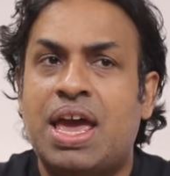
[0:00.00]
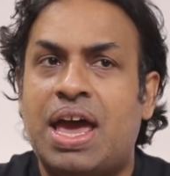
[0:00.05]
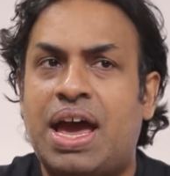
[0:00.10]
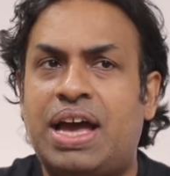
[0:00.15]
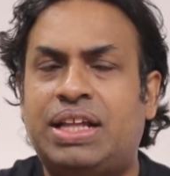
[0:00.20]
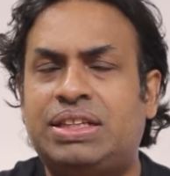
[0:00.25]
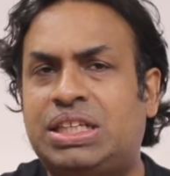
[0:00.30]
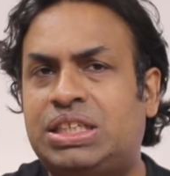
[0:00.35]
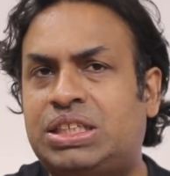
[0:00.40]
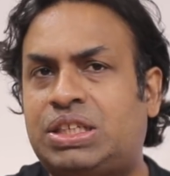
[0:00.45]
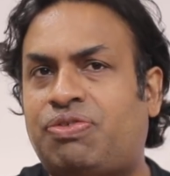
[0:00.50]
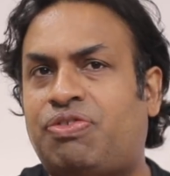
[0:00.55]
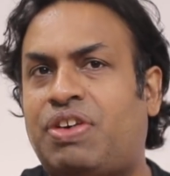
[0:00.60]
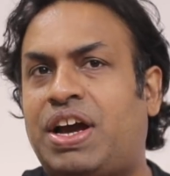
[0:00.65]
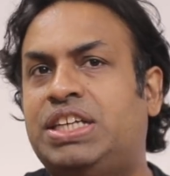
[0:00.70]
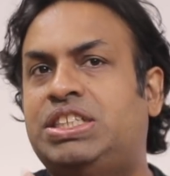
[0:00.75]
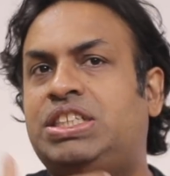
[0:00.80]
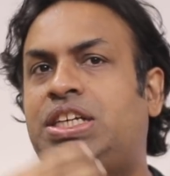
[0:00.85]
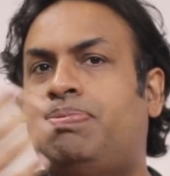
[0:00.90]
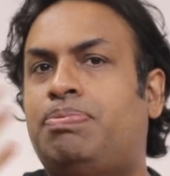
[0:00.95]
And this
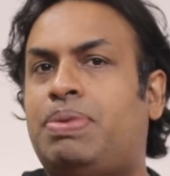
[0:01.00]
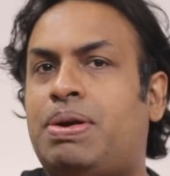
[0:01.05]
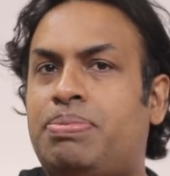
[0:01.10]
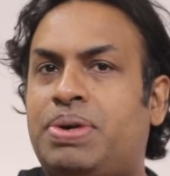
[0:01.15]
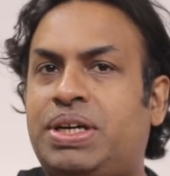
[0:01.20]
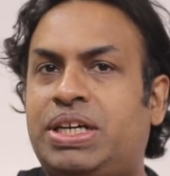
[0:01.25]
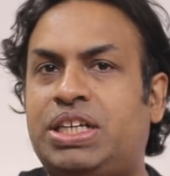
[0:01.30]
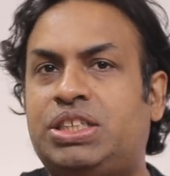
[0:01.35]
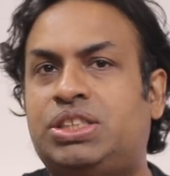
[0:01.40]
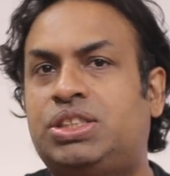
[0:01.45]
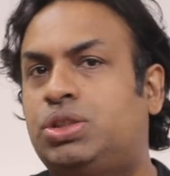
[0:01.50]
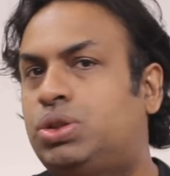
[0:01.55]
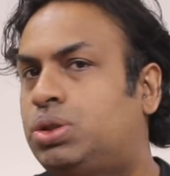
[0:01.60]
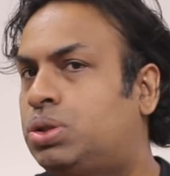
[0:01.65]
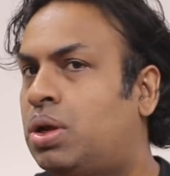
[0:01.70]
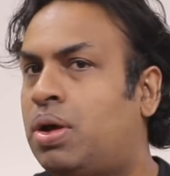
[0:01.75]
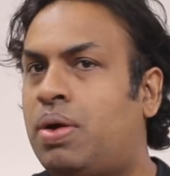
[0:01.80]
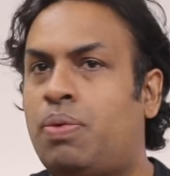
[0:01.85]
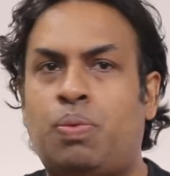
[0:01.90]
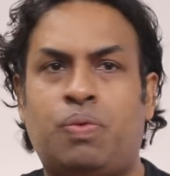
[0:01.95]
5G implementation
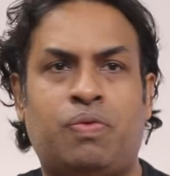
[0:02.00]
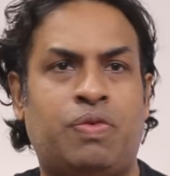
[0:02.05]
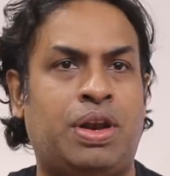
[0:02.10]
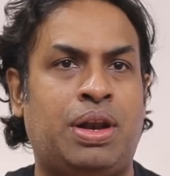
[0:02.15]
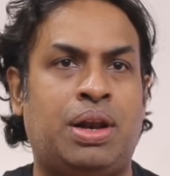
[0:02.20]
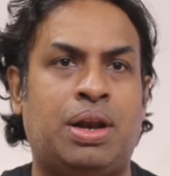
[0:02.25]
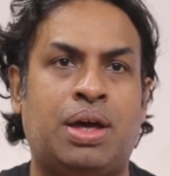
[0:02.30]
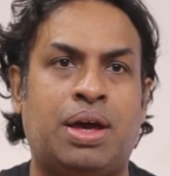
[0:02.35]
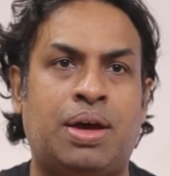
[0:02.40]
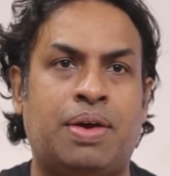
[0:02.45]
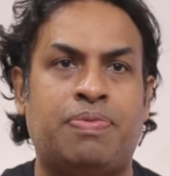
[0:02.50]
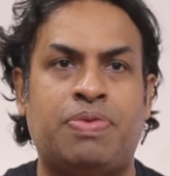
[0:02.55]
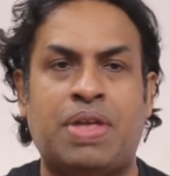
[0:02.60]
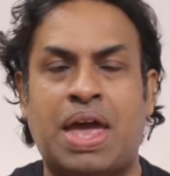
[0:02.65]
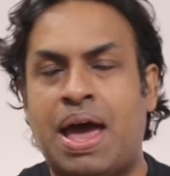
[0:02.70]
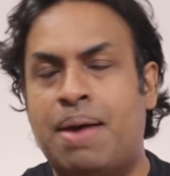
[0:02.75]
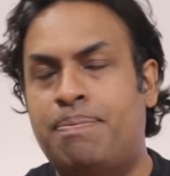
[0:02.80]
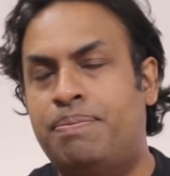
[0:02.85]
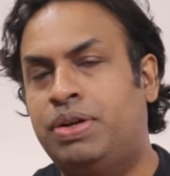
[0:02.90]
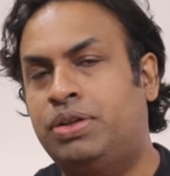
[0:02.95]
will
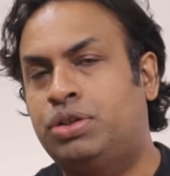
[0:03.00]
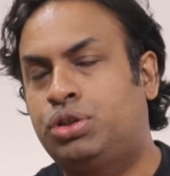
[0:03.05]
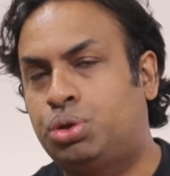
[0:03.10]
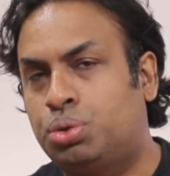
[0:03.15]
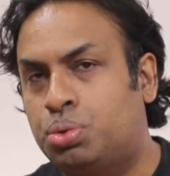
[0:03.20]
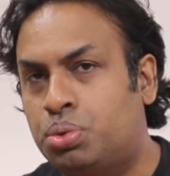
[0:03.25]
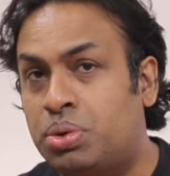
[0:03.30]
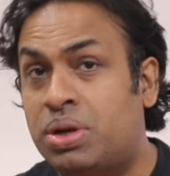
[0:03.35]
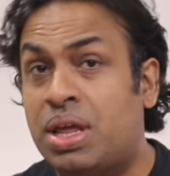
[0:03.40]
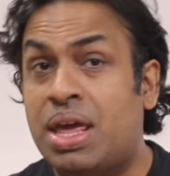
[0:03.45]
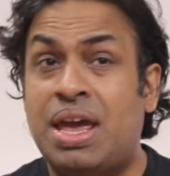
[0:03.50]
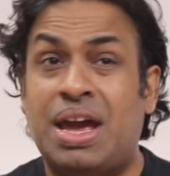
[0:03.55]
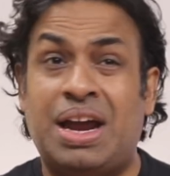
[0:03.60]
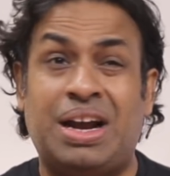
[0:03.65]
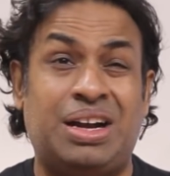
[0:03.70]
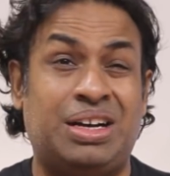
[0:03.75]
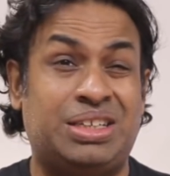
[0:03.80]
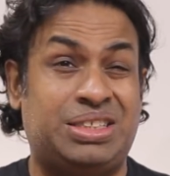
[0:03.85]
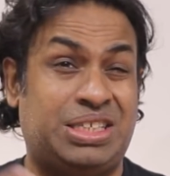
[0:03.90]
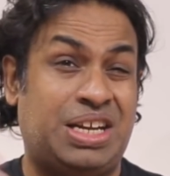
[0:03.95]
happen soon,
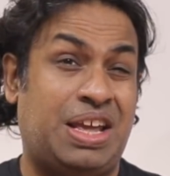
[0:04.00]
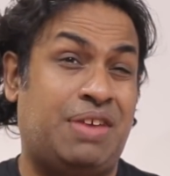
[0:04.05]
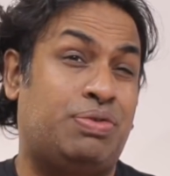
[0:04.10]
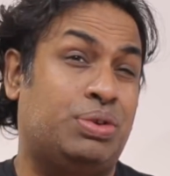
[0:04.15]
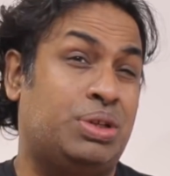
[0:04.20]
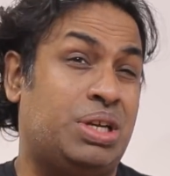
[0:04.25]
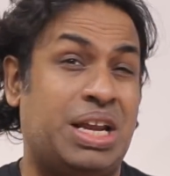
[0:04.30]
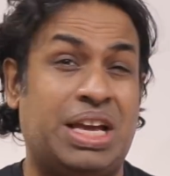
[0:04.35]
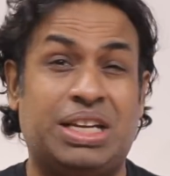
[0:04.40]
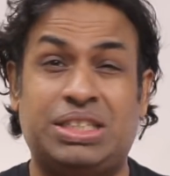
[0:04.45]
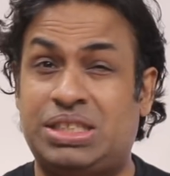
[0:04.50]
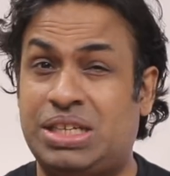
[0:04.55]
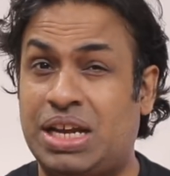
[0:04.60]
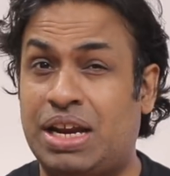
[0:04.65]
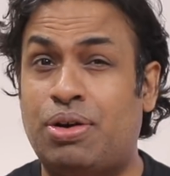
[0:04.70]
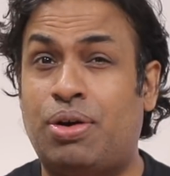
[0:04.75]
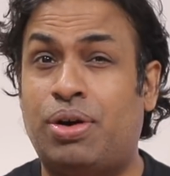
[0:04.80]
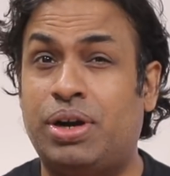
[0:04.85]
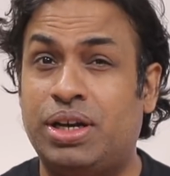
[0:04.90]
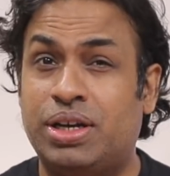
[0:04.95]
and it'll stay for the next
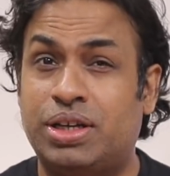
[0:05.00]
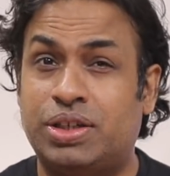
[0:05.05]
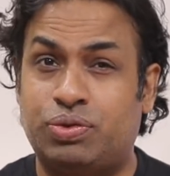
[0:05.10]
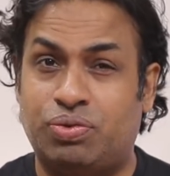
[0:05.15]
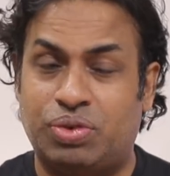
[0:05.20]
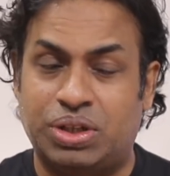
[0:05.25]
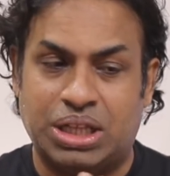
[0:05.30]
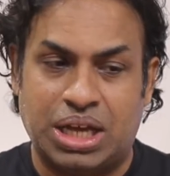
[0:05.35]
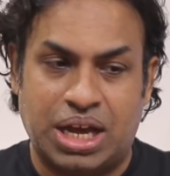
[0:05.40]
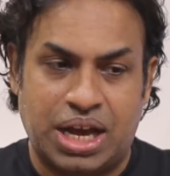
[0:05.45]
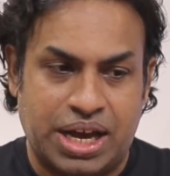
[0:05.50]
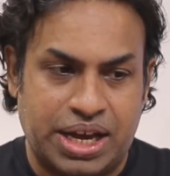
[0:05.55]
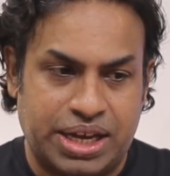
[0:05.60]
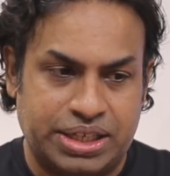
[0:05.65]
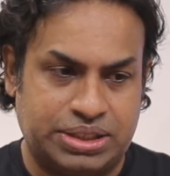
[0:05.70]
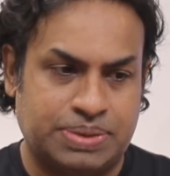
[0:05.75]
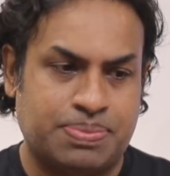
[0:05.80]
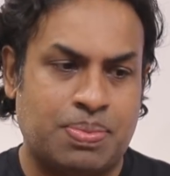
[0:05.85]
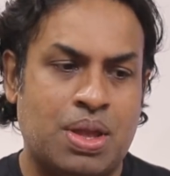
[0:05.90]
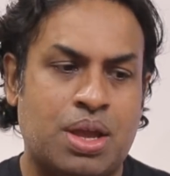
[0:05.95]
10 odd years with
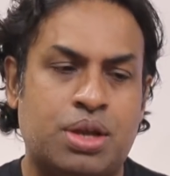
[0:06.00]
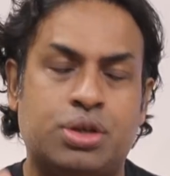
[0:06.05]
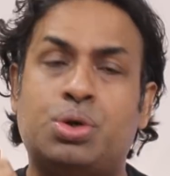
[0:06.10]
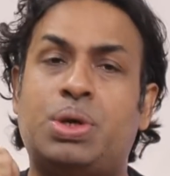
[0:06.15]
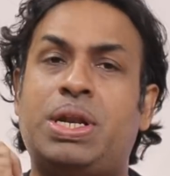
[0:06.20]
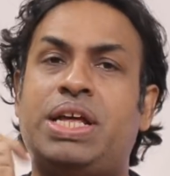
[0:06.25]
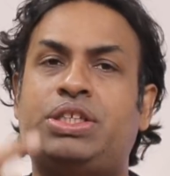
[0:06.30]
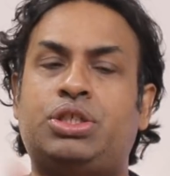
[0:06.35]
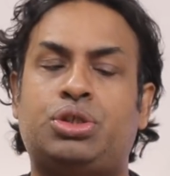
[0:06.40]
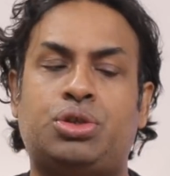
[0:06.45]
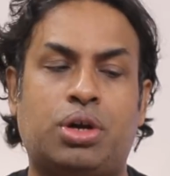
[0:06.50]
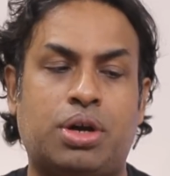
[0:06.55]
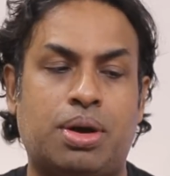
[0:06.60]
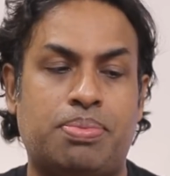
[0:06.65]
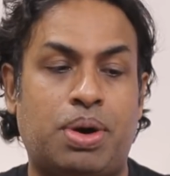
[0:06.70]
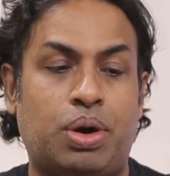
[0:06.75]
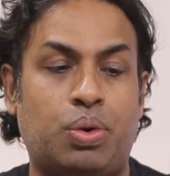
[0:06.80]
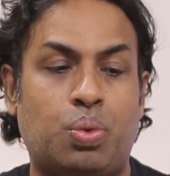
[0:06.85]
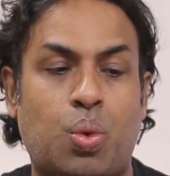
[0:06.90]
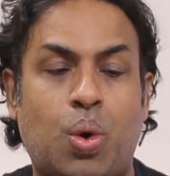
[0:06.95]
us. So let's talk
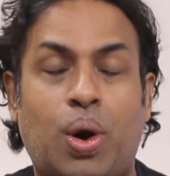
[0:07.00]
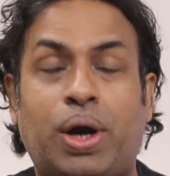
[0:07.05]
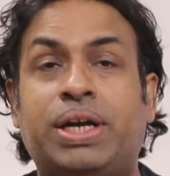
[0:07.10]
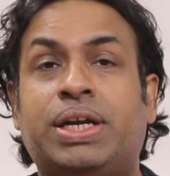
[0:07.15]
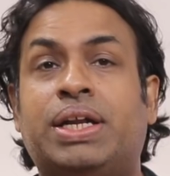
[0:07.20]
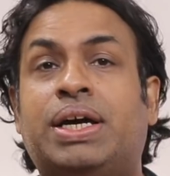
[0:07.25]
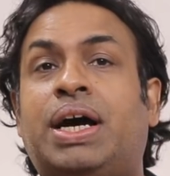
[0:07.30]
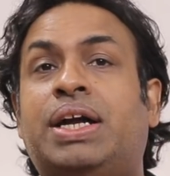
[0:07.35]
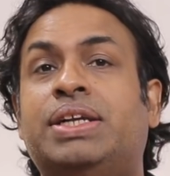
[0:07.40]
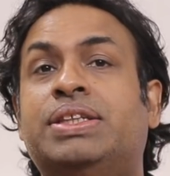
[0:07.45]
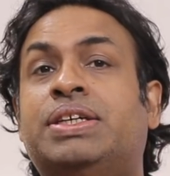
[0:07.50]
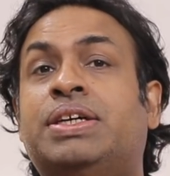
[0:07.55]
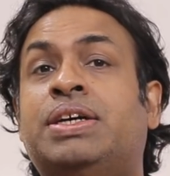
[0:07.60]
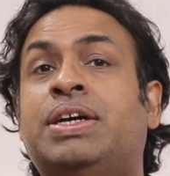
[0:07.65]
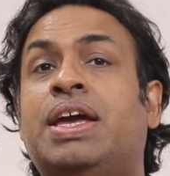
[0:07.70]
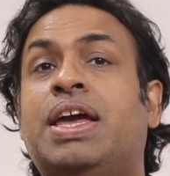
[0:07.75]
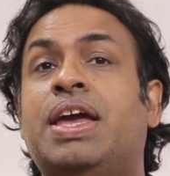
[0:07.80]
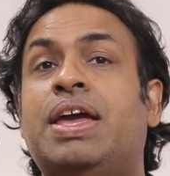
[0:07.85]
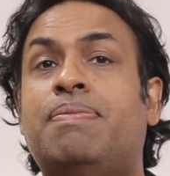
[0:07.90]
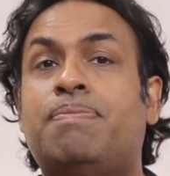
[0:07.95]
about what are
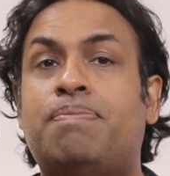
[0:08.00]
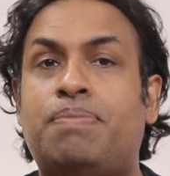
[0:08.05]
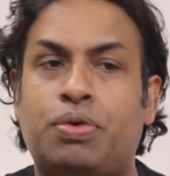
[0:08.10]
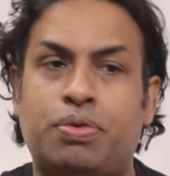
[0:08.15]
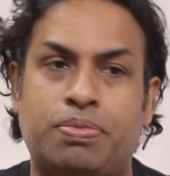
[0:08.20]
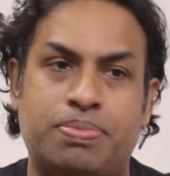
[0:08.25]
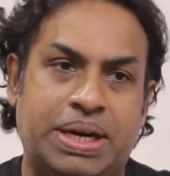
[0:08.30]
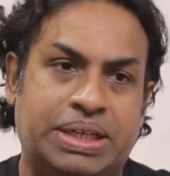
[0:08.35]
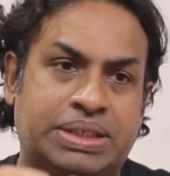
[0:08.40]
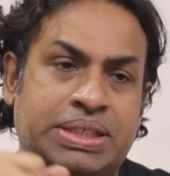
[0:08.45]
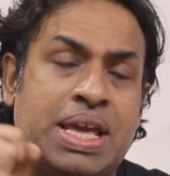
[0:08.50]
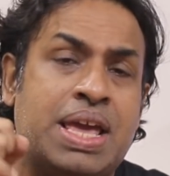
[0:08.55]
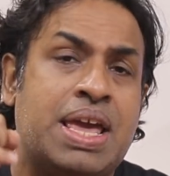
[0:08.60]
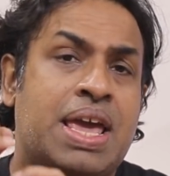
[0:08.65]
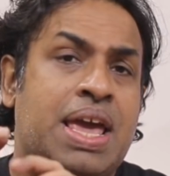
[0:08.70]
the improvements.